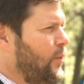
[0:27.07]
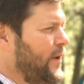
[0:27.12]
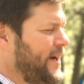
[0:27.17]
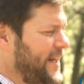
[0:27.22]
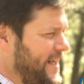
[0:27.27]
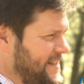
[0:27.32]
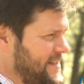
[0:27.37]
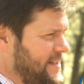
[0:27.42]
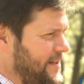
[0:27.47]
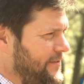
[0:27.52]
One
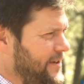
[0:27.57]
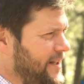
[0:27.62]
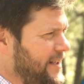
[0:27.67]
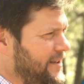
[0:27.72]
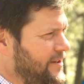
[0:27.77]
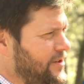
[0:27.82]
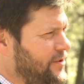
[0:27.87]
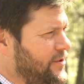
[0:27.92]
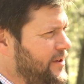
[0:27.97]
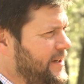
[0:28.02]
activity
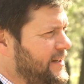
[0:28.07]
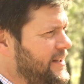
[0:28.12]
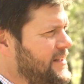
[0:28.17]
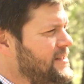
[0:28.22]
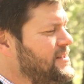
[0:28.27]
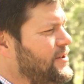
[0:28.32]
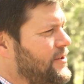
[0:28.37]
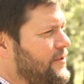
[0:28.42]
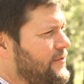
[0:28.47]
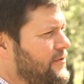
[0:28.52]
occurring
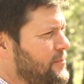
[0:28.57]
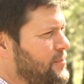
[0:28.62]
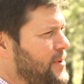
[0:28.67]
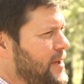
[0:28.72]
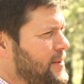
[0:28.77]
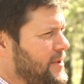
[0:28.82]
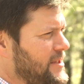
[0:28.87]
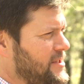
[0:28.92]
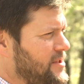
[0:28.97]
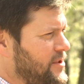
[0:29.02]
this year for
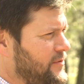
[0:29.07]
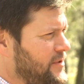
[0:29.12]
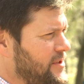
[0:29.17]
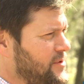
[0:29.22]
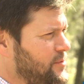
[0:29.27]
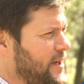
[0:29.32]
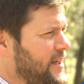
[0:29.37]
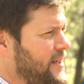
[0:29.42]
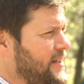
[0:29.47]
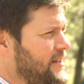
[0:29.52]
Public
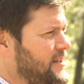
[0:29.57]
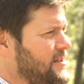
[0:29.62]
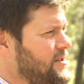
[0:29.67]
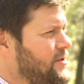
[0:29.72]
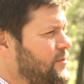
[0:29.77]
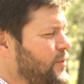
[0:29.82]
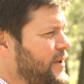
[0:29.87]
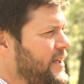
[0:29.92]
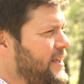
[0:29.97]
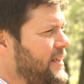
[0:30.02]
Service
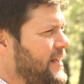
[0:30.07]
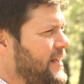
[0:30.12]
Recognition Week